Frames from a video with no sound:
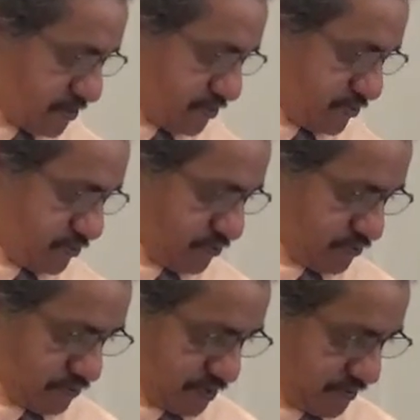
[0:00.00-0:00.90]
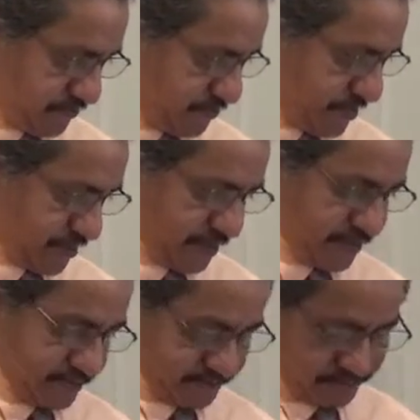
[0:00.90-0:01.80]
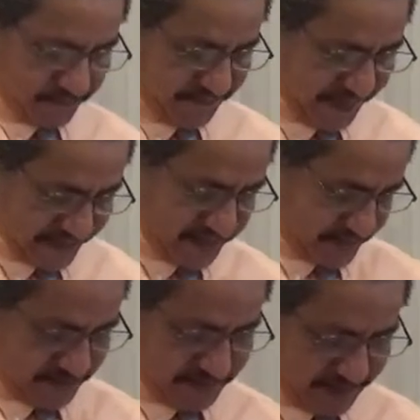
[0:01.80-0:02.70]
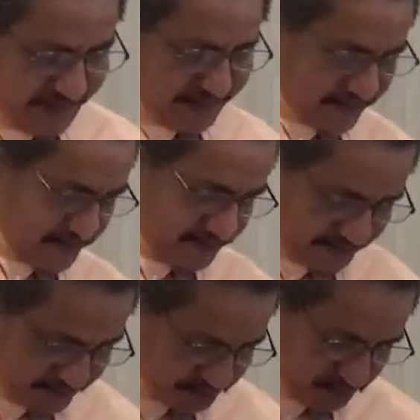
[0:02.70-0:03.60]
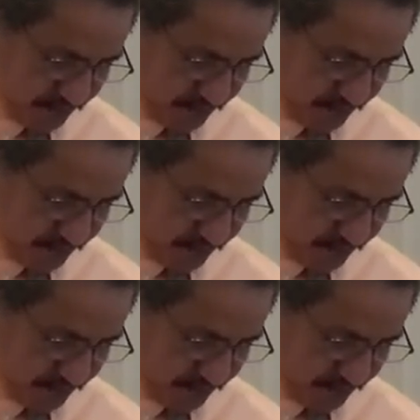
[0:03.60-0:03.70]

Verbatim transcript: to um, we call it reflect that. There's a